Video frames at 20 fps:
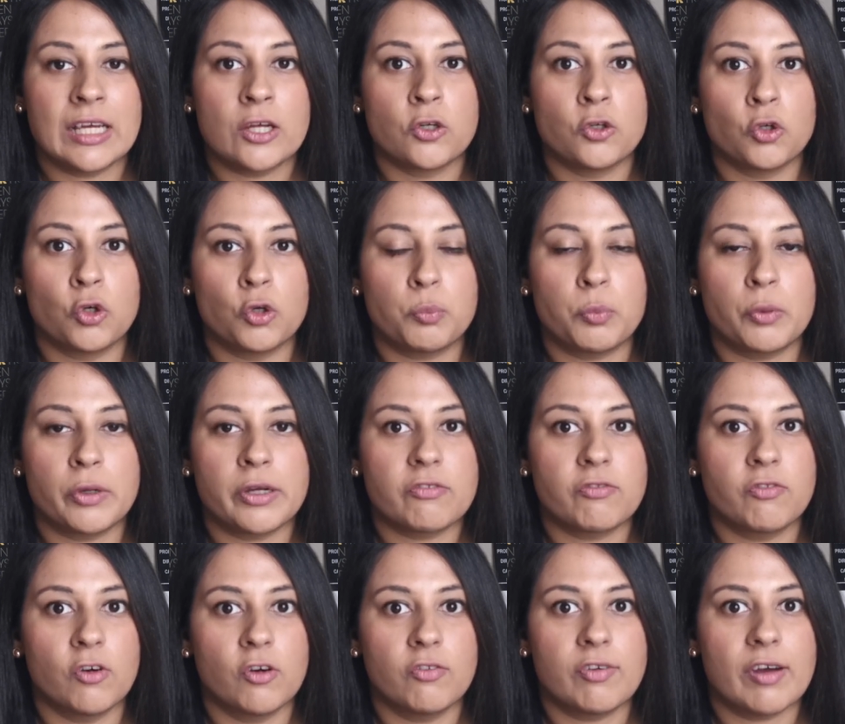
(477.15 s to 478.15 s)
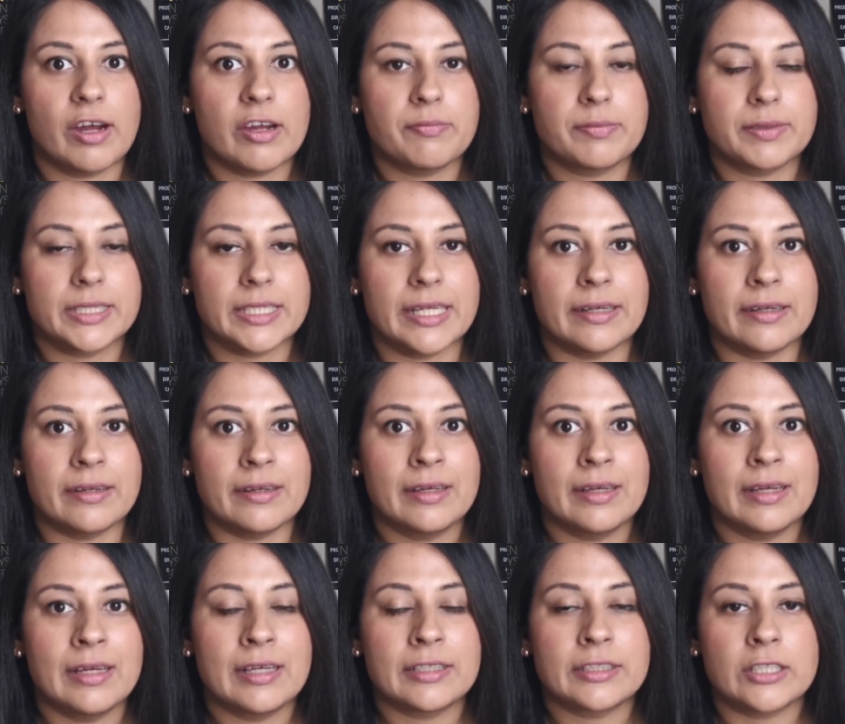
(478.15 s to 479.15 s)
0.45%.
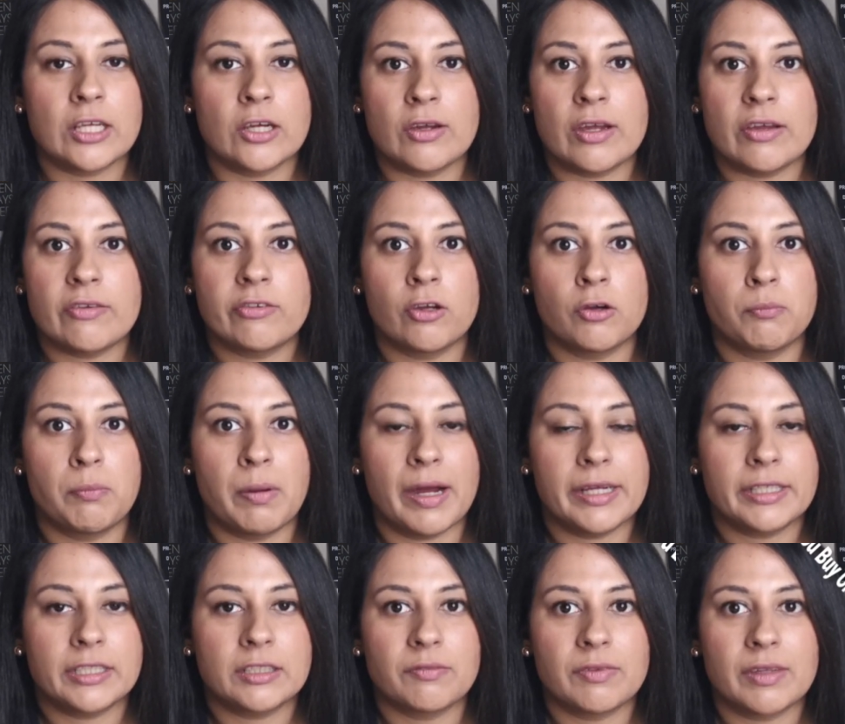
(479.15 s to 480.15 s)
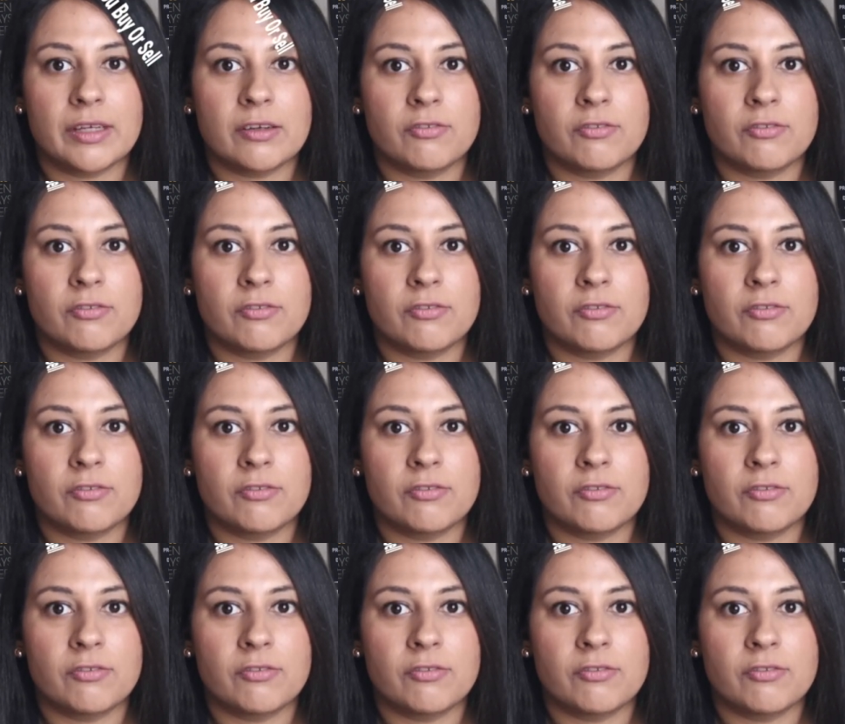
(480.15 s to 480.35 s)
So if you're buying something